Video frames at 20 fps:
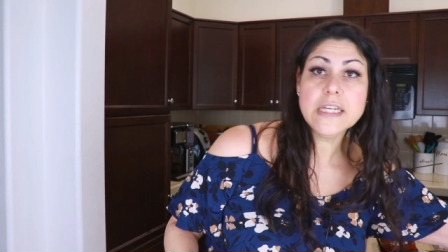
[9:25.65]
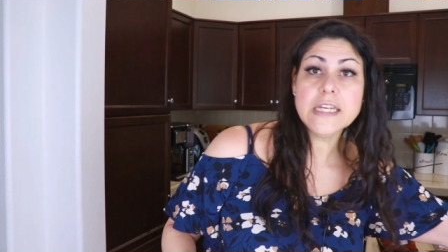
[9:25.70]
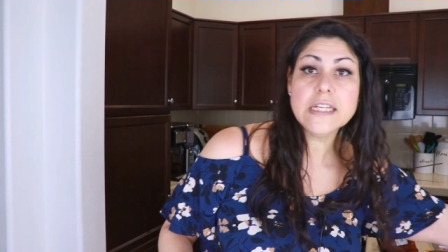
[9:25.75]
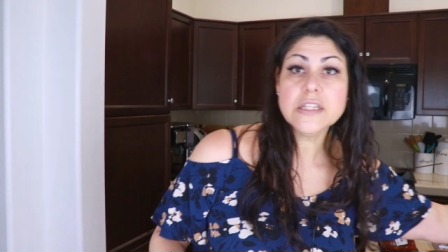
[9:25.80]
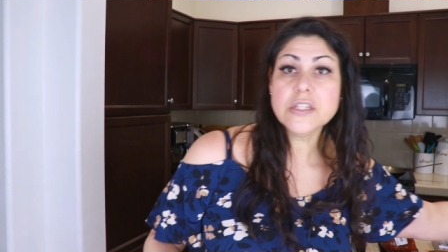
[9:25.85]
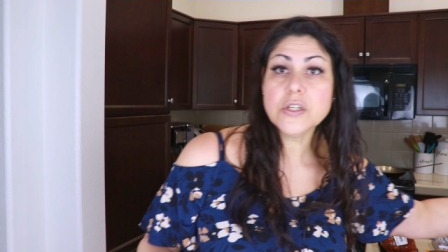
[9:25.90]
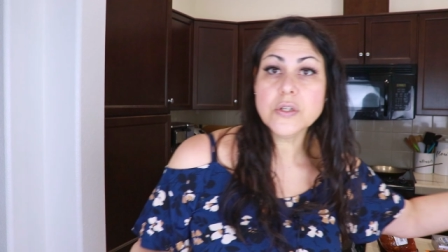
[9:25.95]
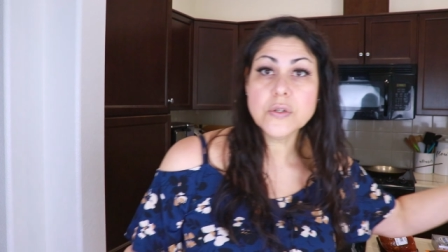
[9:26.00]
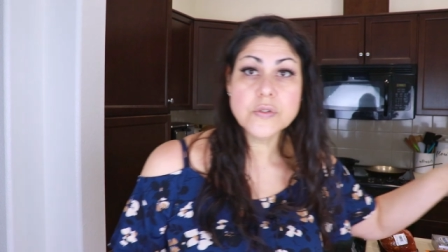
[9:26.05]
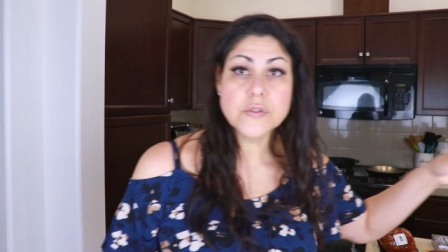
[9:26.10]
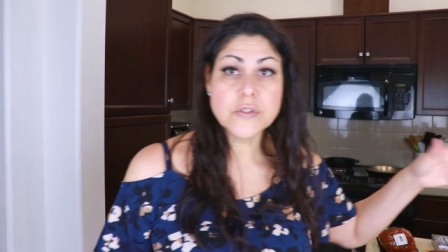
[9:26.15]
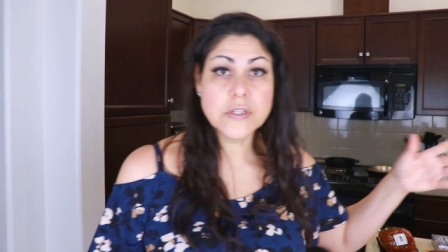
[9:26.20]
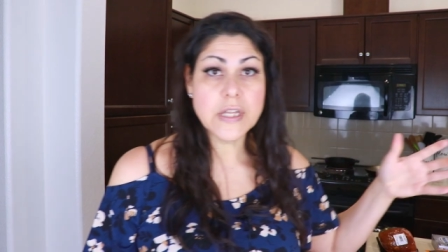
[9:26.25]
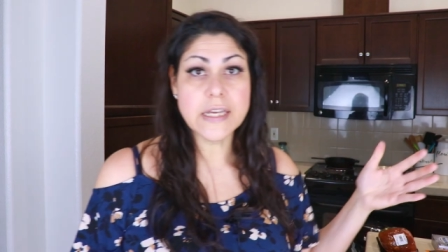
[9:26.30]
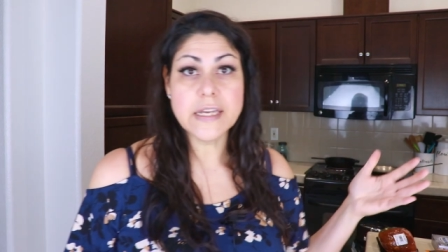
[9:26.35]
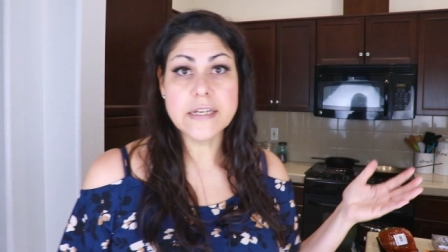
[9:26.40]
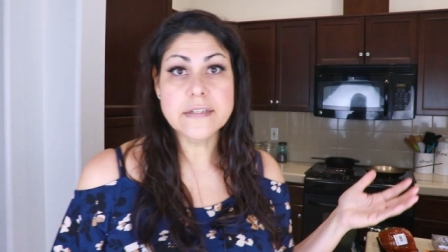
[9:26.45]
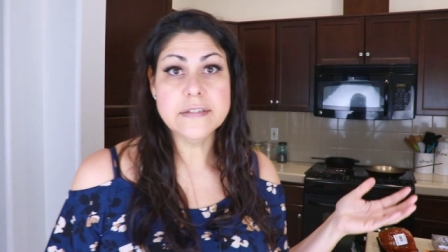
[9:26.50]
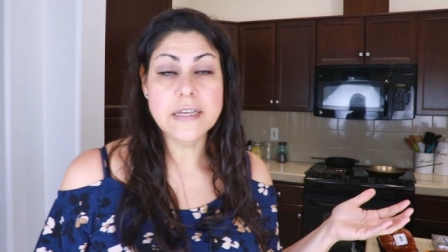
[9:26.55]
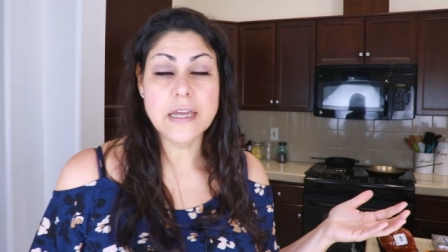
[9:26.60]
eat those,
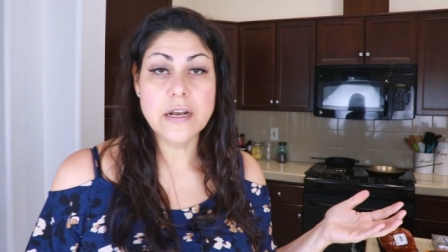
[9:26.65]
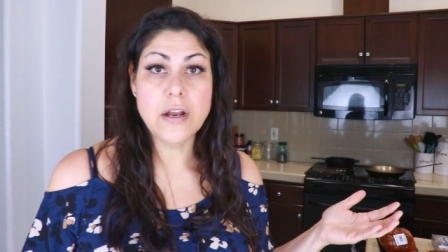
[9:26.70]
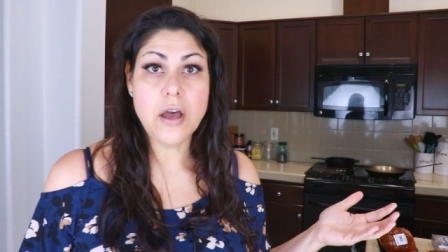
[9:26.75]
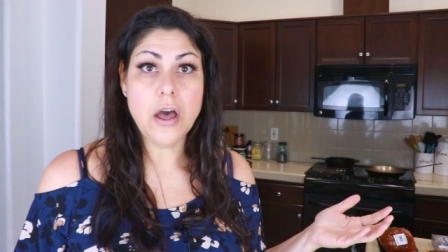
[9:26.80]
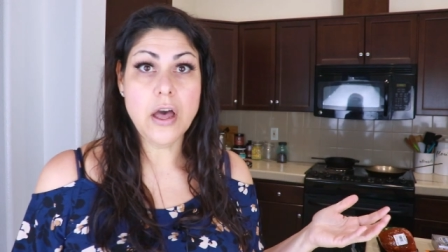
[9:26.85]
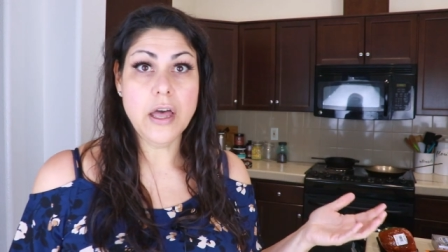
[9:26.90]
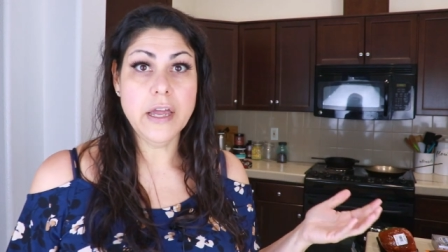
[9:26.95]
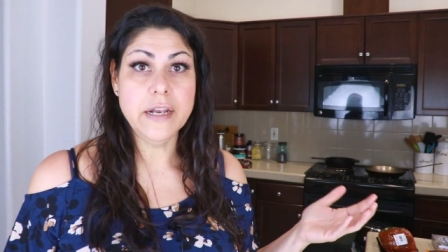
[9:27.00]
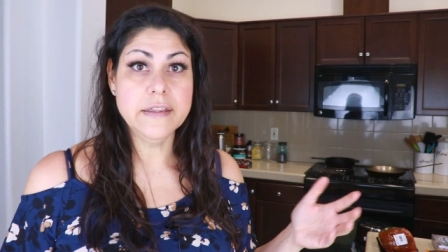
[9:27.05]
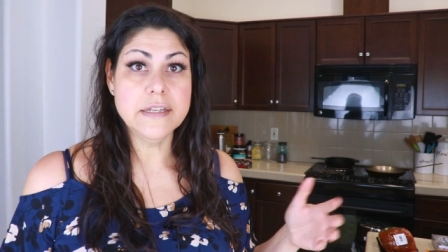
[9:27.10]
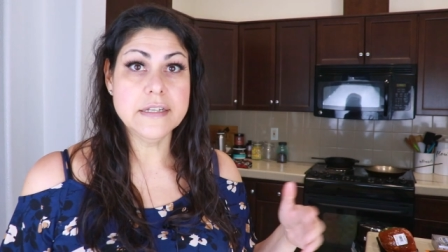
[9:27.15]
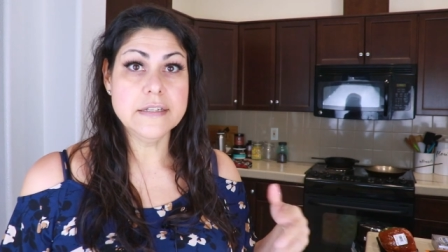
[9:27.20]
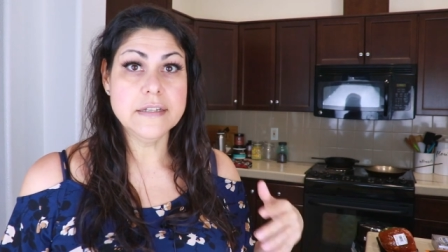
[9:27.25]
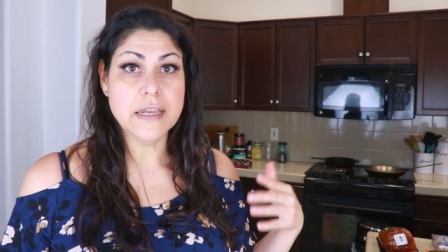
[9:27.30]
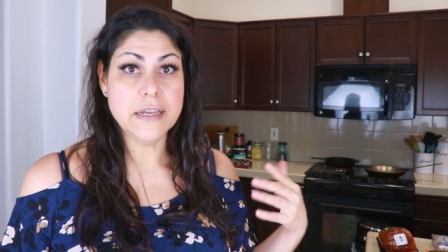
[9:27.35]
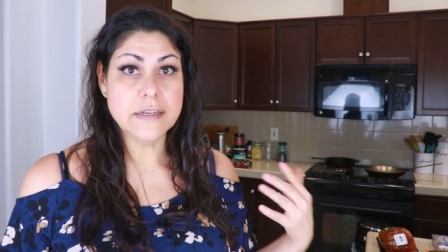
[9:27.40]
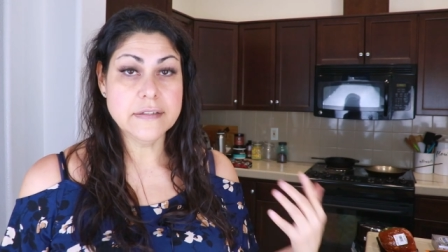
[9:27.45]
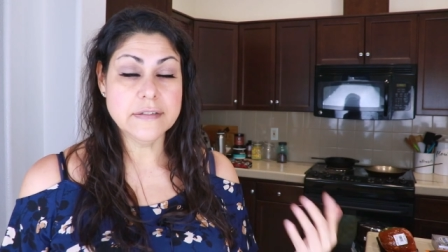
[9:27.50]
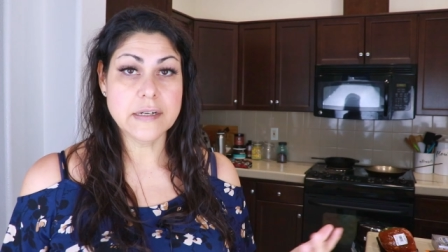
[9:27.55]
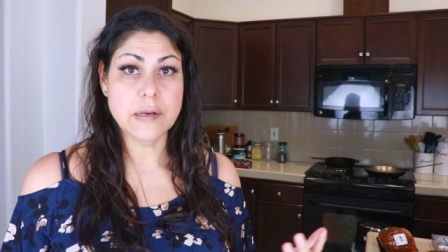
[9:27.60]
like I said, on the
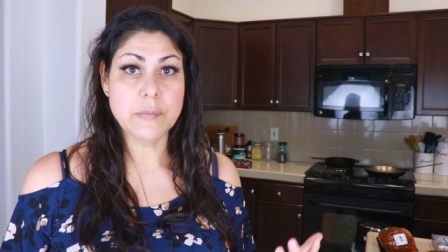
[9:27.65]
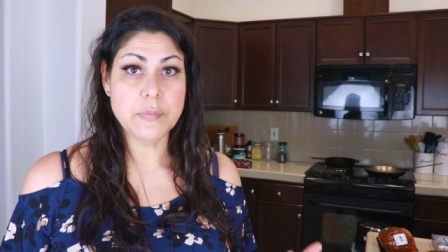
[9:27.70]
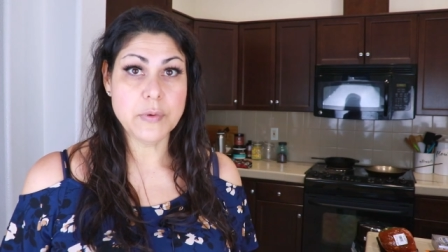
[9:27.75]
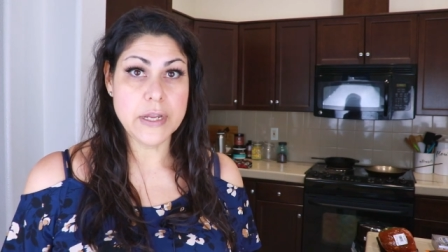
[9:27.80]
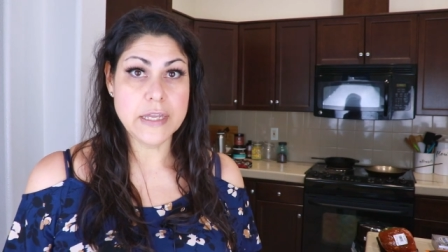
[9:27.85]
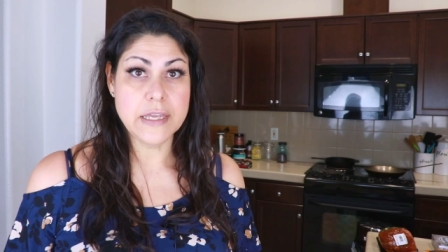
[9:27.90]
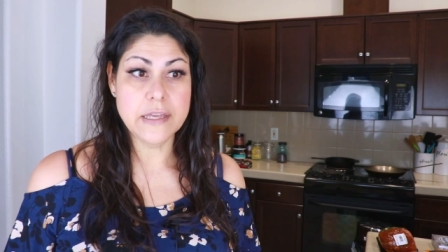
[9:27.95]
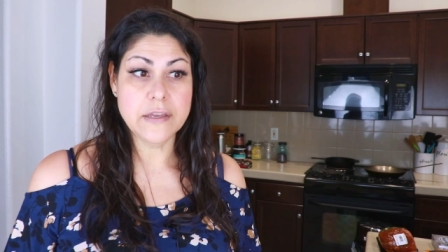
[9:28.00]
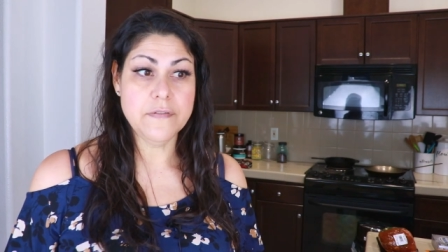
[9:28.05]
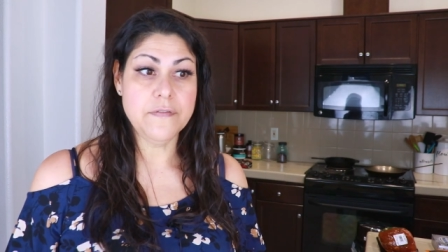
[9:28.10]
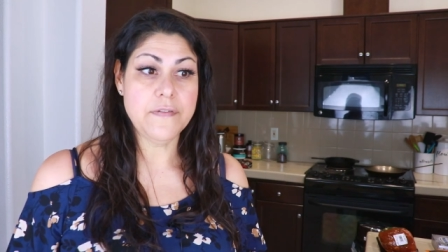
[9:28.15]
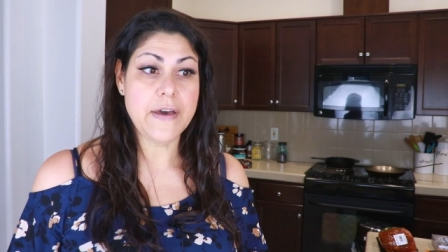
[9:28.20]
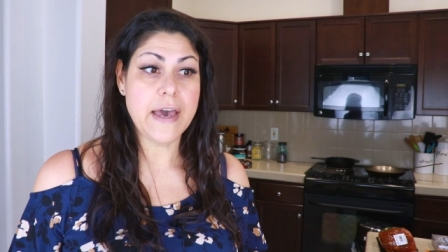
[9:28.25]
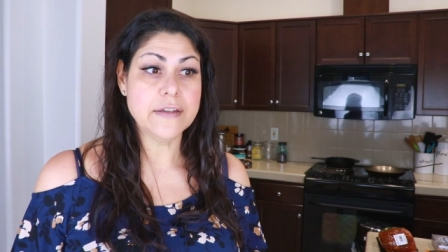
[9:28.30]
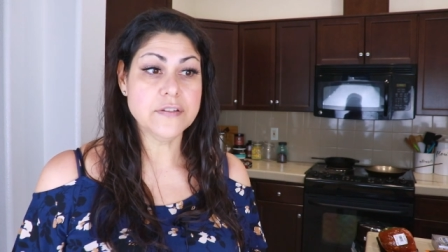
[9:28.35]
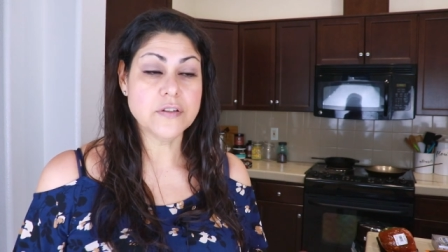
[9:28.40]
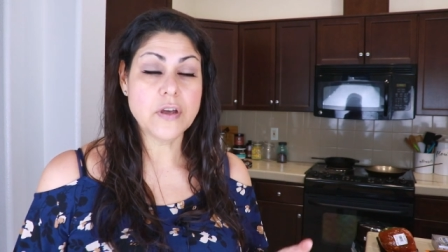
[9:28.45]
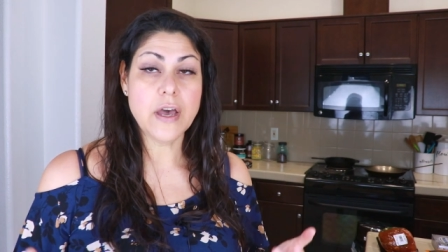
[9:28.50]
days that I'm breaking a fast.